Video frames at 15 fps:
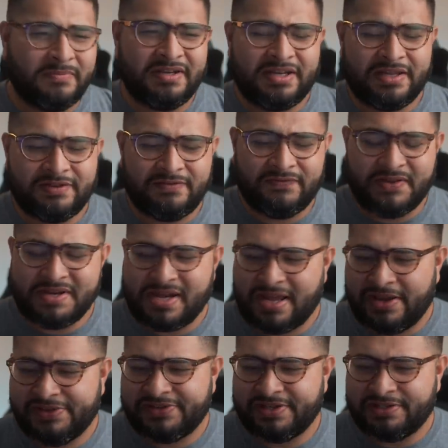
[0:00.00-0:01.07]
me not to find a
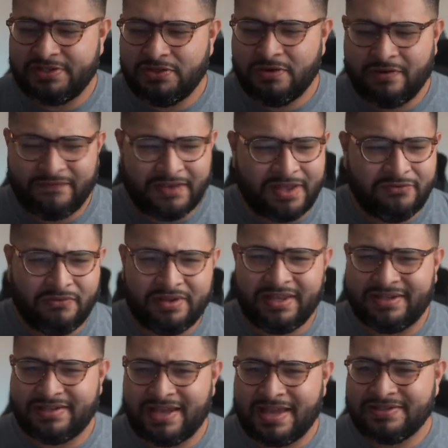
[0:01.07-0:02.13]
house that's new. I found one
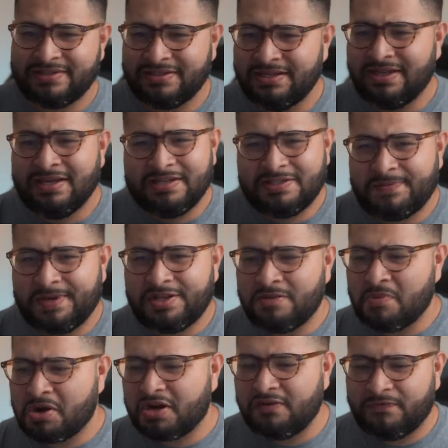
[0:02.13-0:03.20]
that hasn't, it's been on the
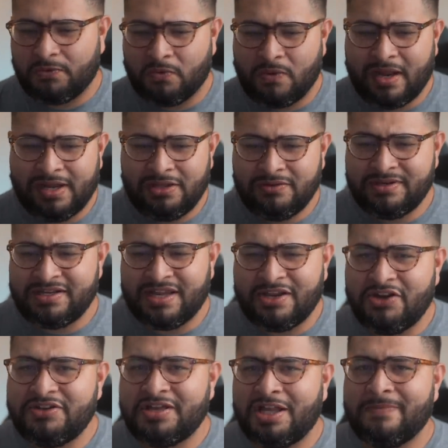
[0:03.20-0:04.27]
market for a while, and now
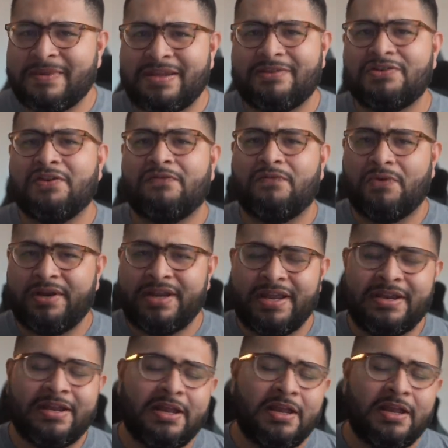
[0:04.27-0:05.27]
you're telling me to avoid it?